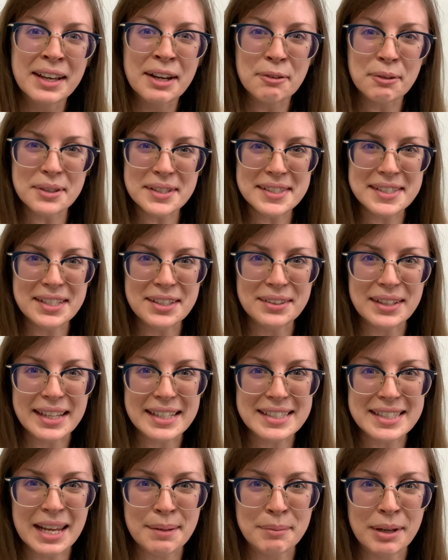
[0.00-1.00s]
We'll see you next
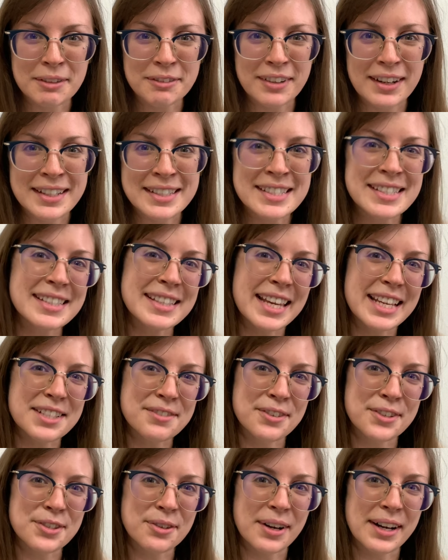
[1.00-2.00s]
time, my friends. Thanks for
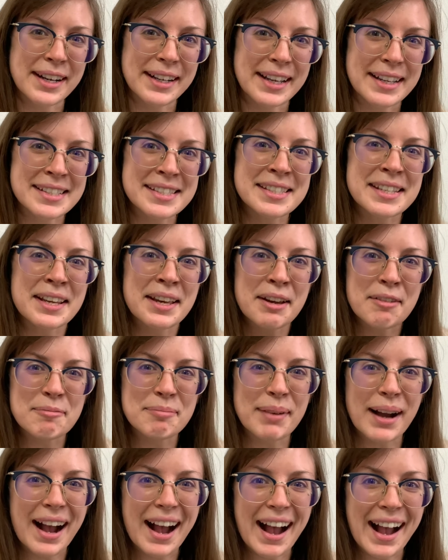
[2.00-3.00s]
joining us.
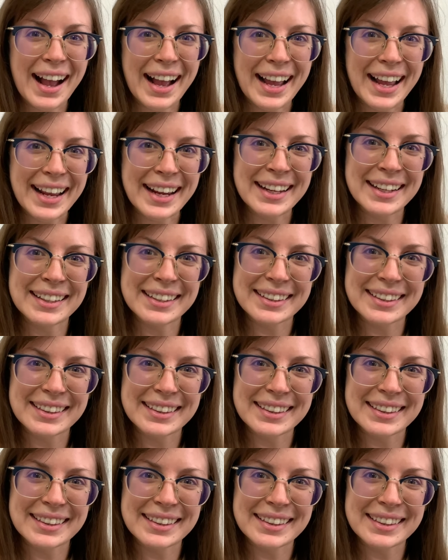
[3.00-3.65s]
Bye.